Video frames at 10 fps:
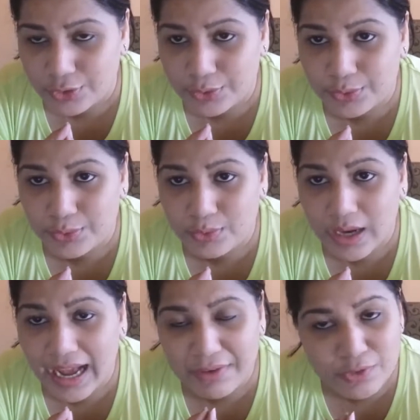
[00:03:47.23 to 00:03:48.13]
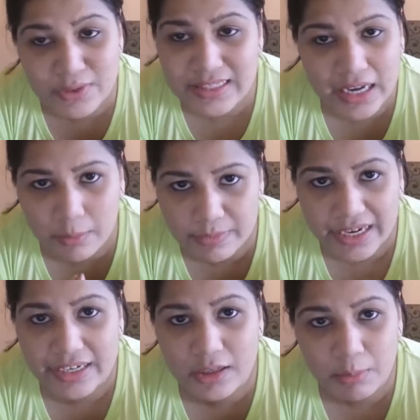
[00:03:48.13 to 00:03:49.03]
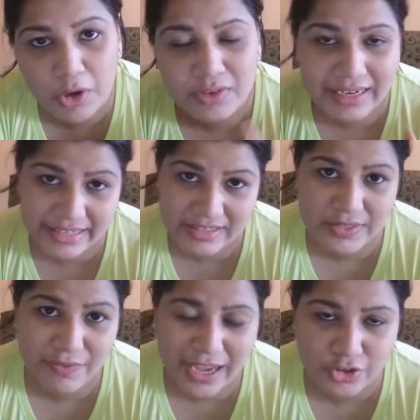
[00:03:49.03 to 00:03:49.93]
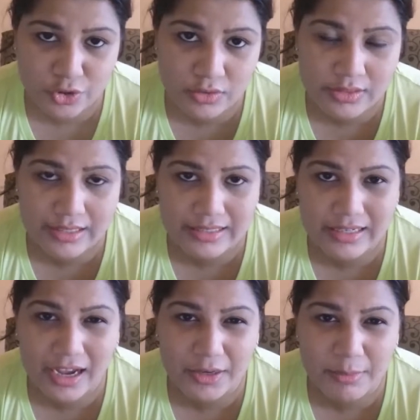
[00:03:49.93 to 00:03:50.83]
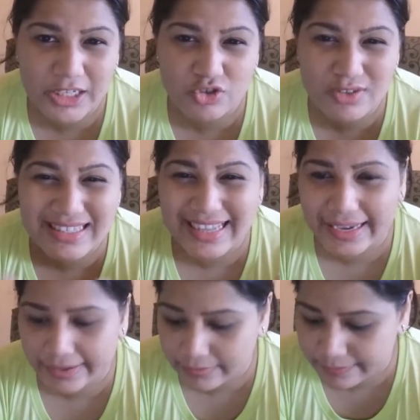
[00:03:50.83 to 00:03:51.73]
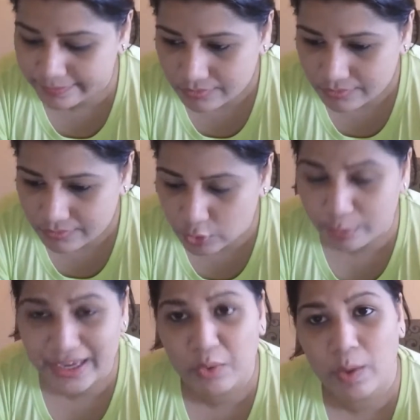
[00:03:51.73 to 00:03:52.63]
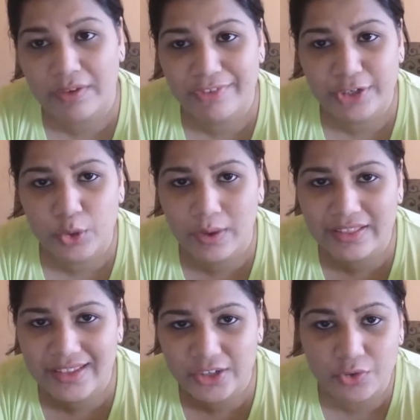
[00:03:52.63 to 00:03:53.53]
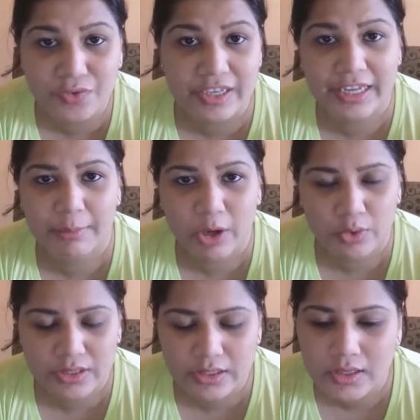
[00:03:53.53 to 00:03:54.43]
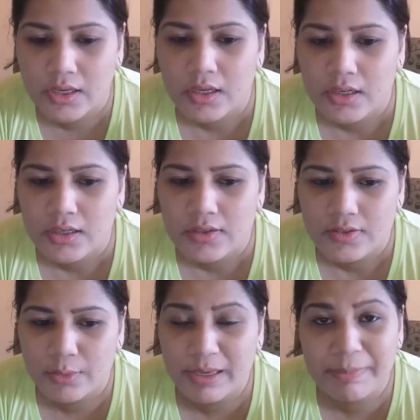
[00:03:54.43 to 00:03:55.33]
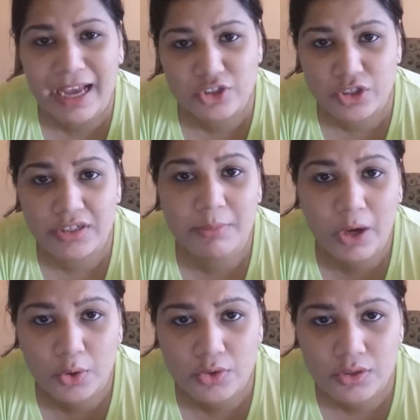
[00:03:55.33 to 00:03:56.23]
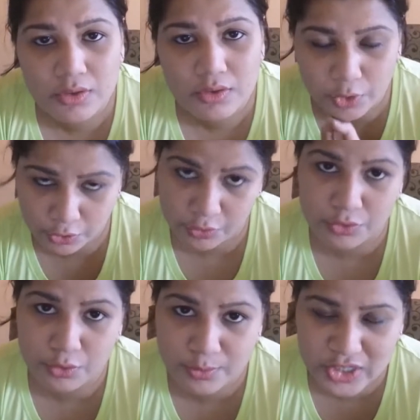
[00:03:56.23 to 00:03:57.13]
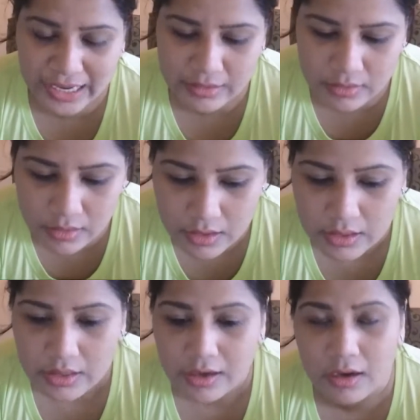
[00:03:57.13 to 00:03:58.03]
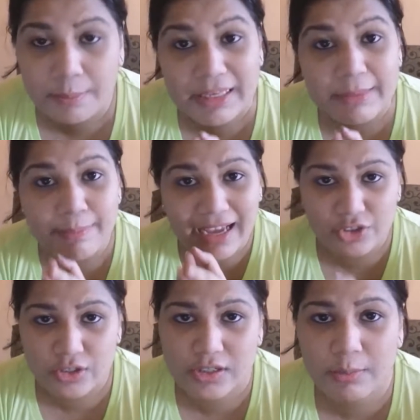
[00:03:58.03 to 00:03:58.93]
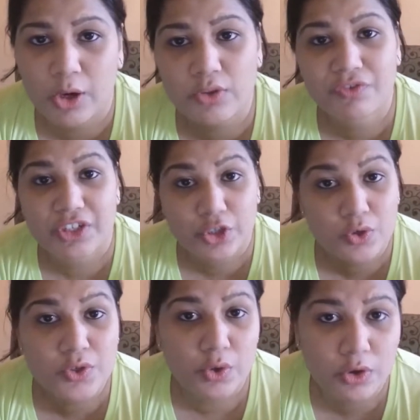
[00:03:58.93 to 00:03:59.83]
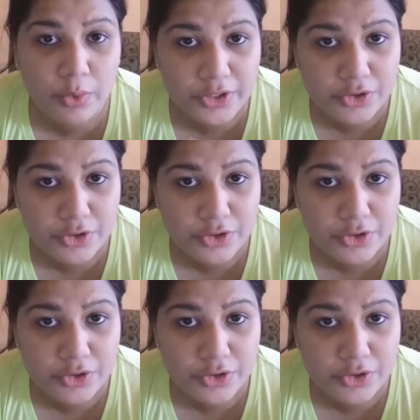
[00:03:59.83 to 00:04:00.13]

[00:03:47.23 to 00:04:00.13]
you have to stay updated about the latest fashion. It can't be just like you make one video and then you forget about it. So be passionate about your YouTube channel. Be passionate about the videos you are